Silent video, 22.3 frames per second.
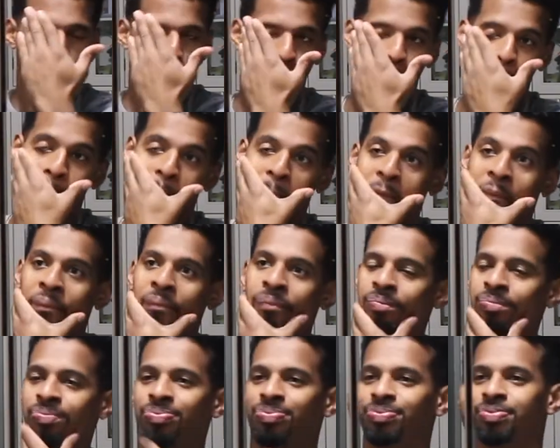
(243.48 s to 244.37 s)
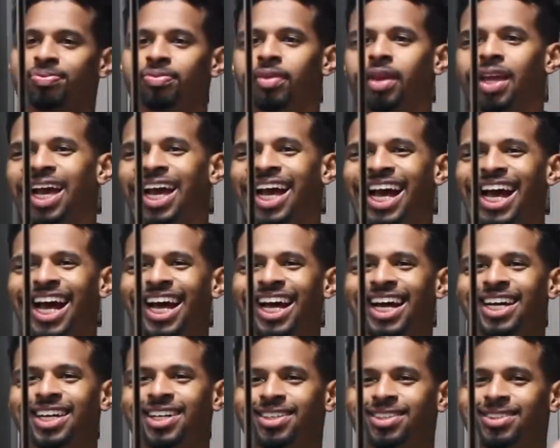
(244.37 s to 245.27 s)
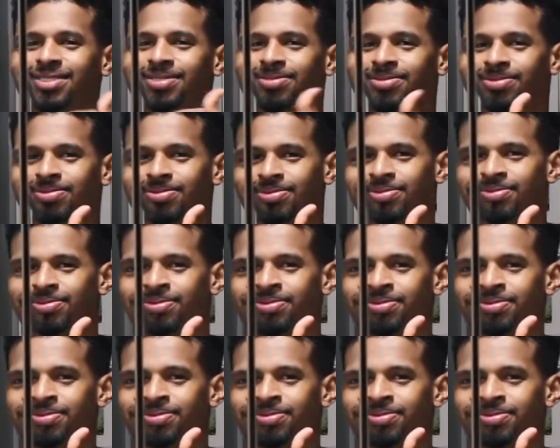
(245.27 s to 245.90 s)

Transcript: demonstrate you guys what I've been using for